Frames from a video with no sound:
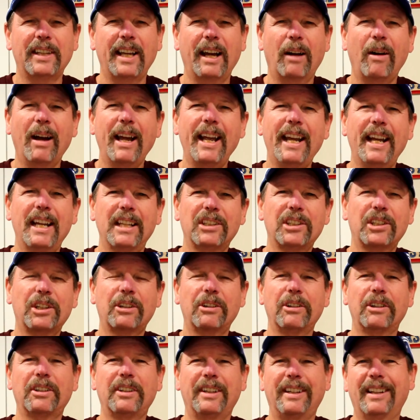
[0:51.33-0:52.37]
Now I had
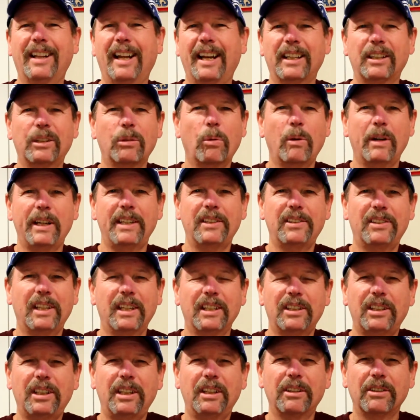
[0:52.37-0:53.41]
surgery like
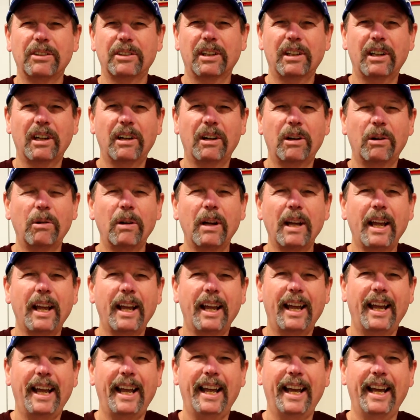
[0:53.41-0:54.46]
26 years ago
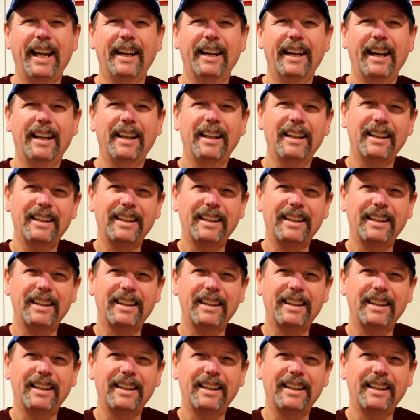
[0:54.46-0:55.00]
and